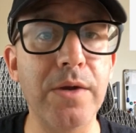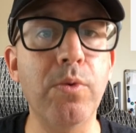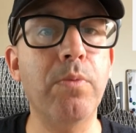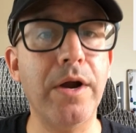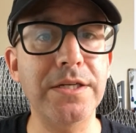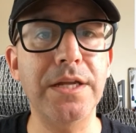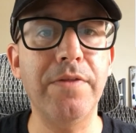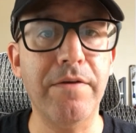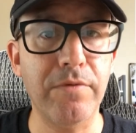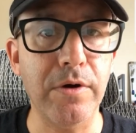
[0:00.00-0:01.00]
We'll probably save
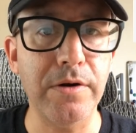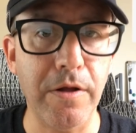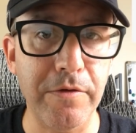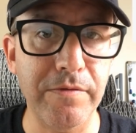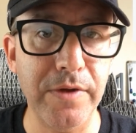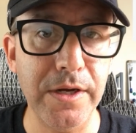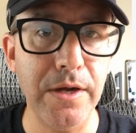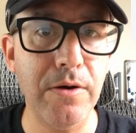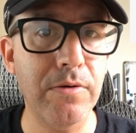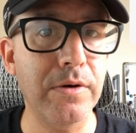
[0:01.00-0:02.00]
that for another
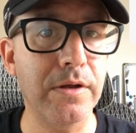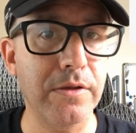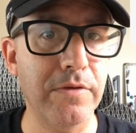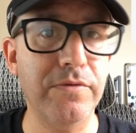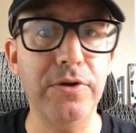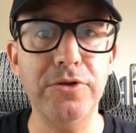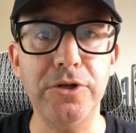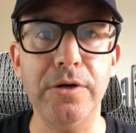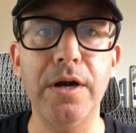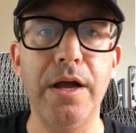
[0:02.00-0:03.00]
video in the
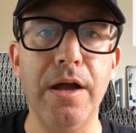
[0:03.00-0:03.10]
future.